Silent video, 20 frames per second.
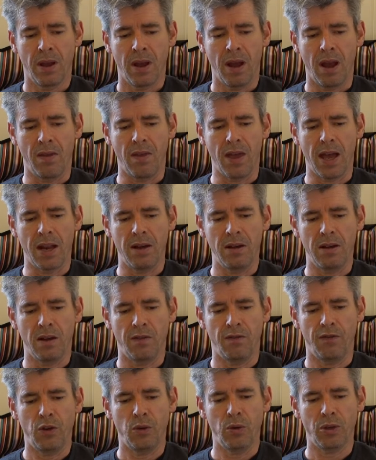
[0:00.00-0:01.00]
And then, a
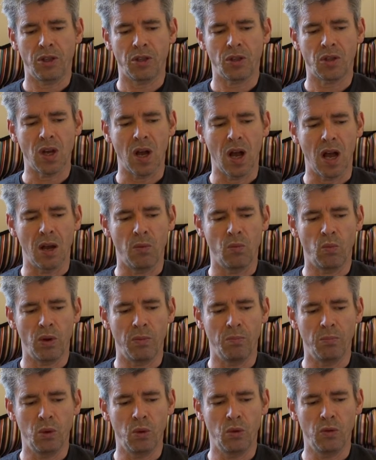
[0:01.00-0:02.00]
few at a time, we
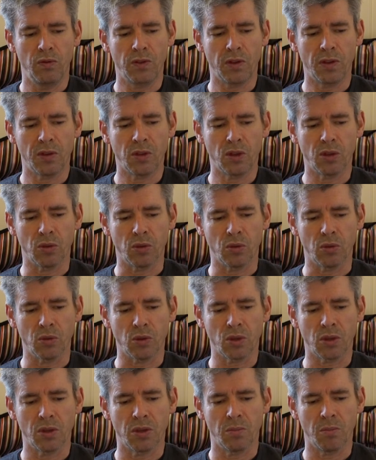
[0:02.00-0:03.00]
moved the
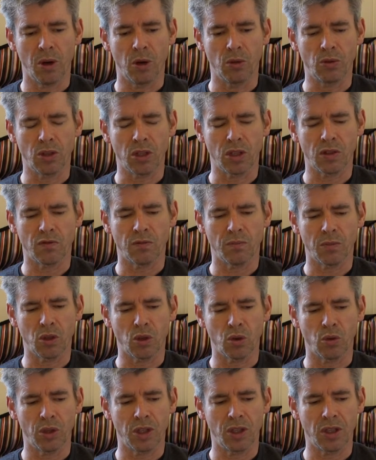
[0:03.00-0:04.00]
tools and the motors from the
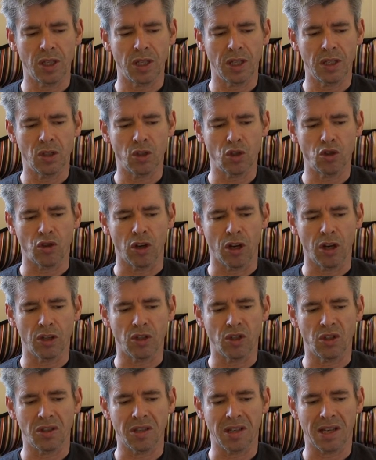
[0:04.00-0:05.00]
toy tinker's
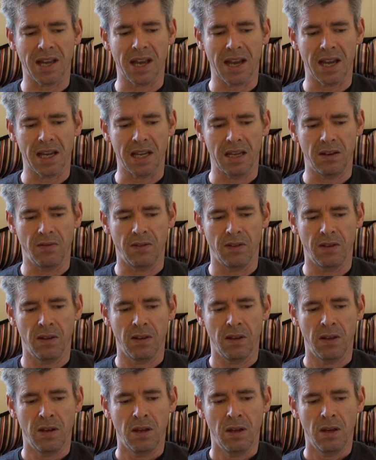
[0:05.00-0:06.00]
truck to the cave.
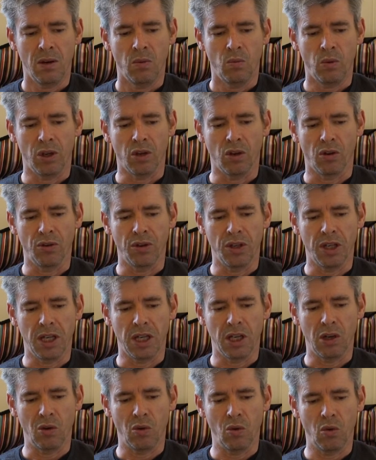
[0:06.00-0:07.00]
We got
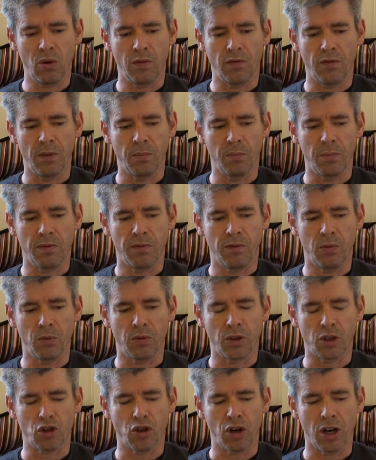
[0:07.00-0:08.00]
nearly all of them before
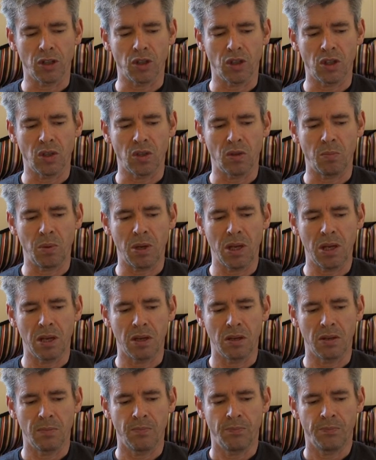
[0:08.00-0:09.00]
the truck
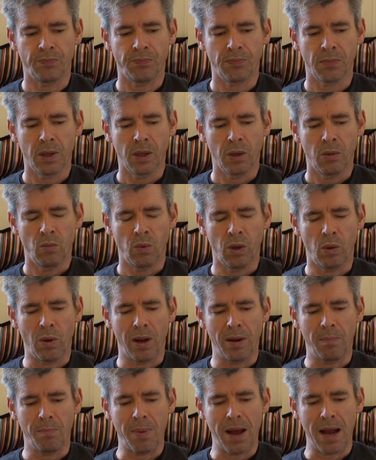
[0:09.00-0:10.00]
disappeared. We
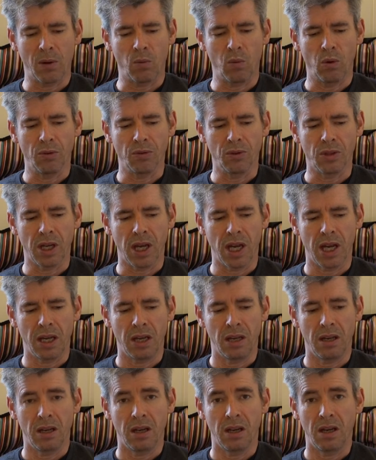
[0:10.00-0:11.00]
went back one
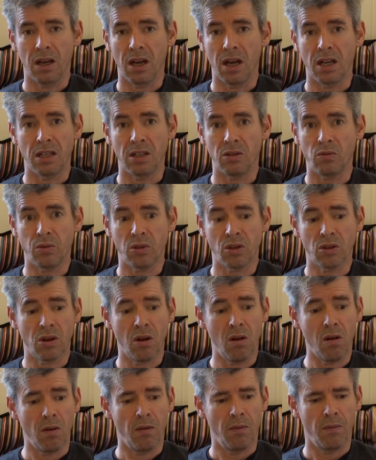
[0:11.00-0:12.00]
day, and it was
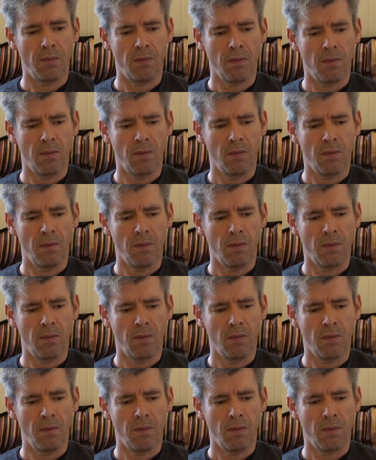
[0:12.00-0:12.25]
gone.